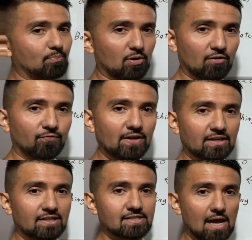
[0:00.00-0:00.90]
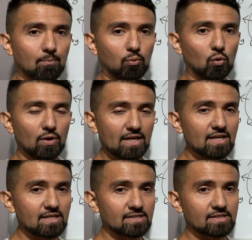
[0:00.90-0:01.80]
the perfect example
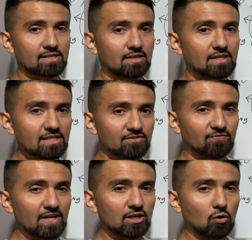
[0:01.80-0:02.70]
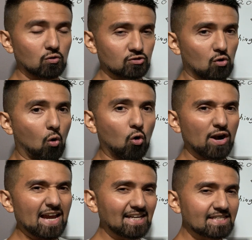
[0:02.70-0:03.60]
is these videos
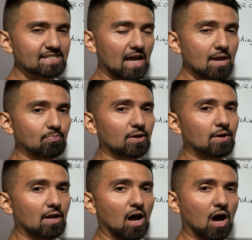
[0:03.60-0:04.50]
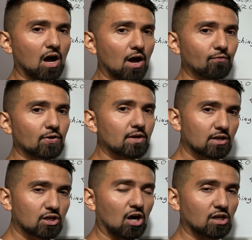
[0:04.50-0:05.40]
or any type of
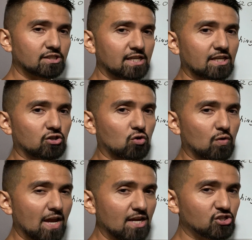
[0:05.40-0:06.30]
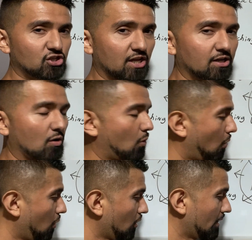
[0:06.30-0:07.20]
content creation
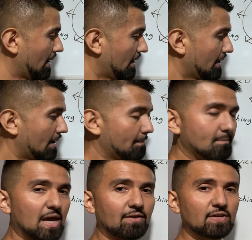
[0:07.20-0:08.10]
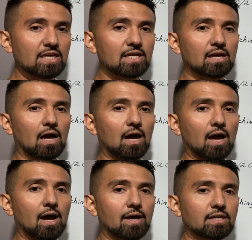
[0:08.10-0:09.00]
or maybe
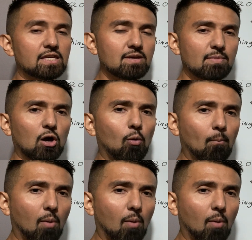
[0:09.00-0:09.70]
email